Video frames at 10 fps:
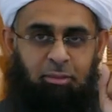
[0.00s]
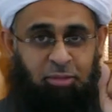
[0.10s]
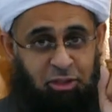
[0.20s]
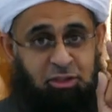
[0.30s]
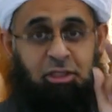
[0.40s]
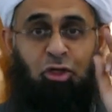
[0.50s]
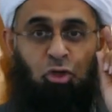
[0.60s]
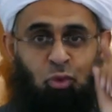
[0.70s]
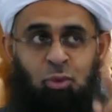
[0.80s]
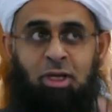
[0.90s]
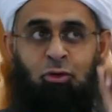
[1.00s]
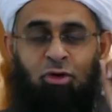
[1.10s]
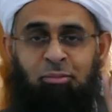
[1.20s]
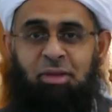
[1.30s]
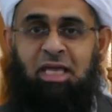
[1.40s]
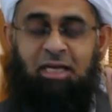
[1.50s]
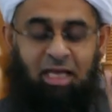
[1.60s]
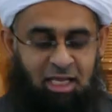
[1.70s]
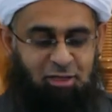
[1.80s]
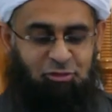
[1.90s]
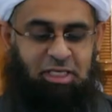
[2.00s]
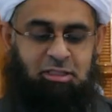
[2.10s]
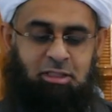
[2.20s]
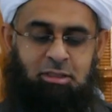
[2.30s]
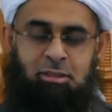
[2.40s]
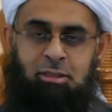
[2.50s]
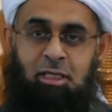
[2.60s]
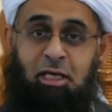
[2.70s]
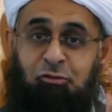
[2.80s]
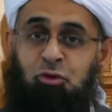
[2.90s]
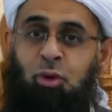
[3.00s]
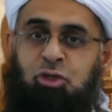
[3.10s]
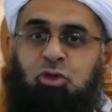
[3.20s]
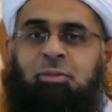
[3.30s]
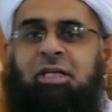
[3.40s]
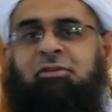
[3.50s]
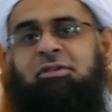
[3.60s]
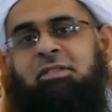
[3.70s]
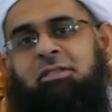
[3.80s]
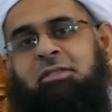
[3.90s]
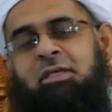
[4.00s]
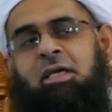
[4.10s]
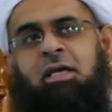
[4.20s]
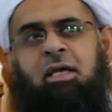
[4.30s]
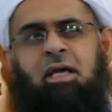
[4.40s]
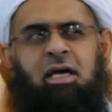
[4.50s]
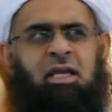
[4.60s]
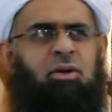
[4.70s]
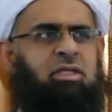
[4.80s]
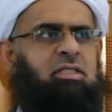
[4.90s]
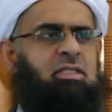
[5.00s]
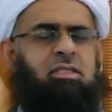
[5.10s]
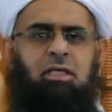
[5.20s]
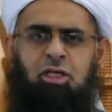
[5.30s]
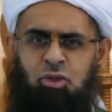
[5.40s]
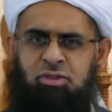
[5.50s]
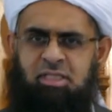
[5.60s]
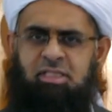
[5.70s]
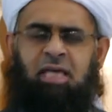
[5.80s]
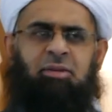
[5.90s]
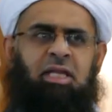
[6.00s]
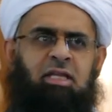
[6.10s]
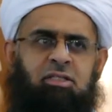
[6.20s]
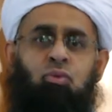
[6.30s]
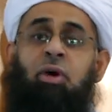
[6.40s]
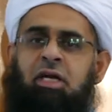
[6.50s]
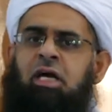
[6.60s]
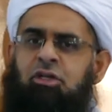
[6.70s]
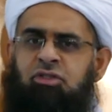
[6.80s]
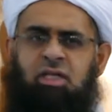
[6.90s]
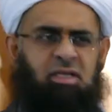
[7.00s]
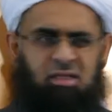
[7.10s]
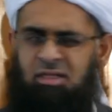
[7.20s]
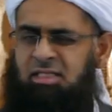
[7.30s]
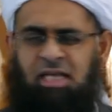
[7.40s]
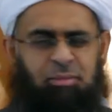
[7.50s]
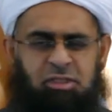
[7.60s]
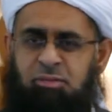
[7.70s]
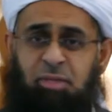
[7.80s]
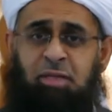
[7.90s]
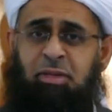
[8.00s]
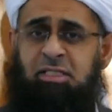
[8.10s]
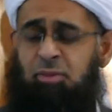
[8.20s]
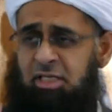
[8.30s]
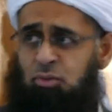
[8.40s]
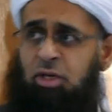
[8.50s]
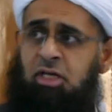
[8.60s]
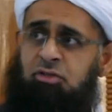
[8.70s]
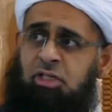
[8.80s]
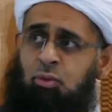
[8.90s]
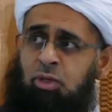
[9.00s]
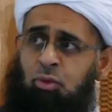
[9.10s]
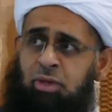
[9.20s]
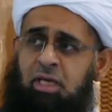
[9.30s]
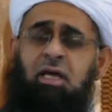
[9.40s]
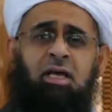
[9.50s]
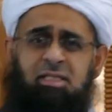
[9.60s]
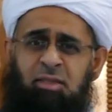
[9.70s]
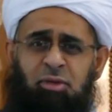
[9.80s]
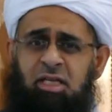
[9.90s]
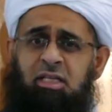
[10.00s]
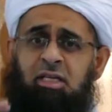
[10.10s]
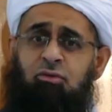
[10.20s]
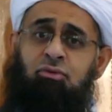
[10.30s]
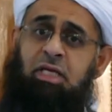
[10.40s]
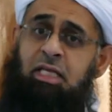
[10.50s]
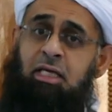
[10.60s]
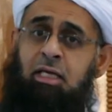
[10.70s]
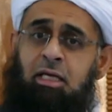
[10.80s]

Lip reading: because you will remain elevated if you are true believers. And I want to just use this time that there's one country, this happens many places, but there's one country in the world where somebody did a